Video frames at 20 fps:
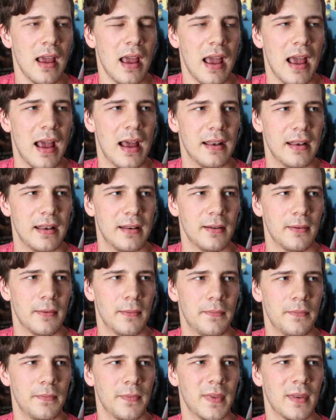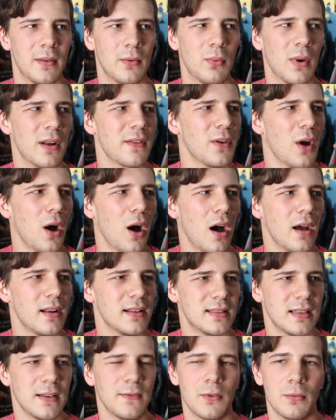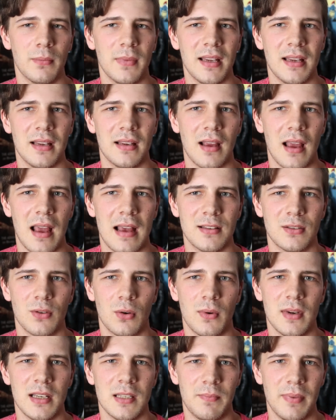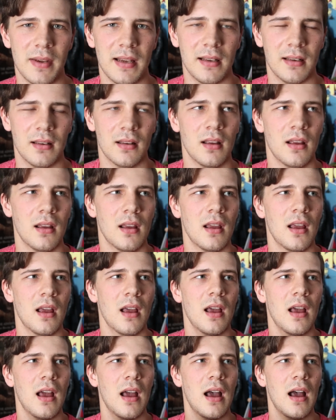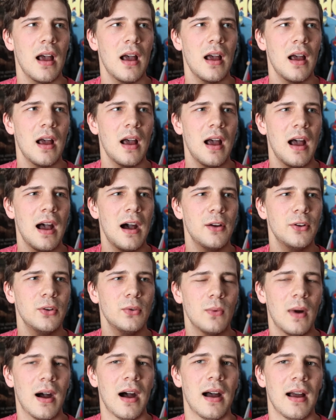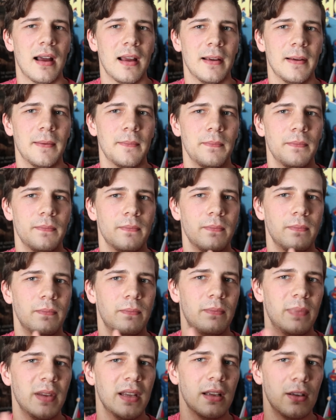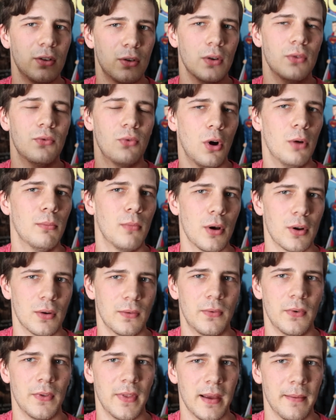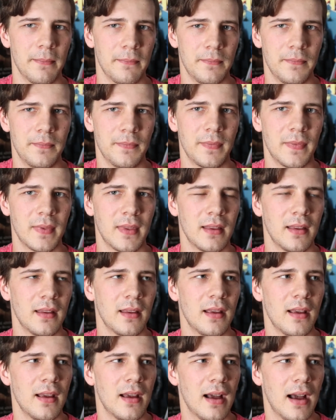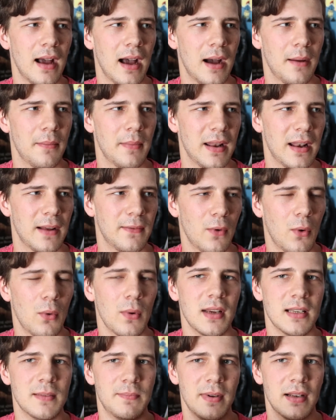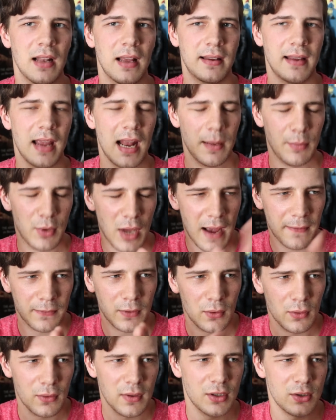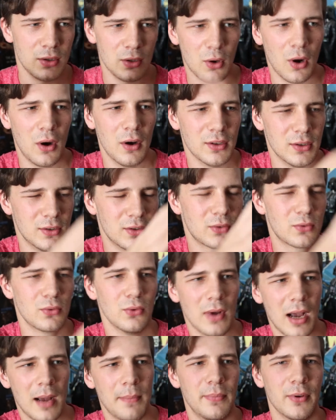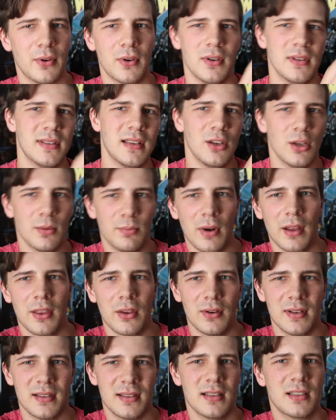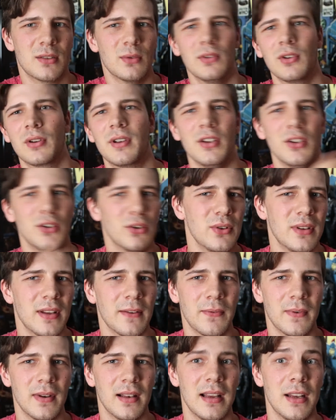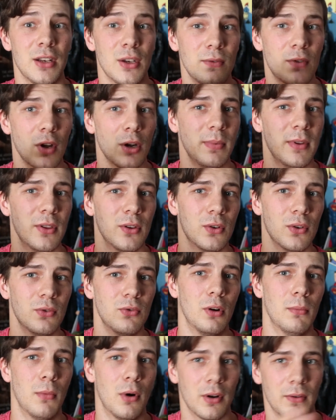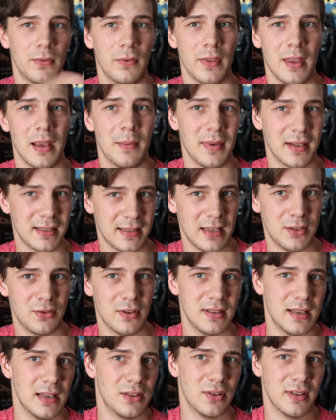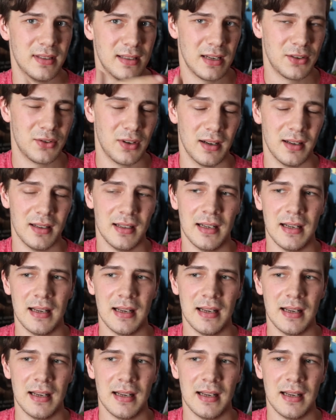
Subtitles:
And one of the hardest things for me has always been, how do I be a good role model for them? And I've always been like, Caleb, you have to do this. You can't screw up, because then your brother and sister will look at you differently, and you've got to be the good role model for them, etc., etc., etc.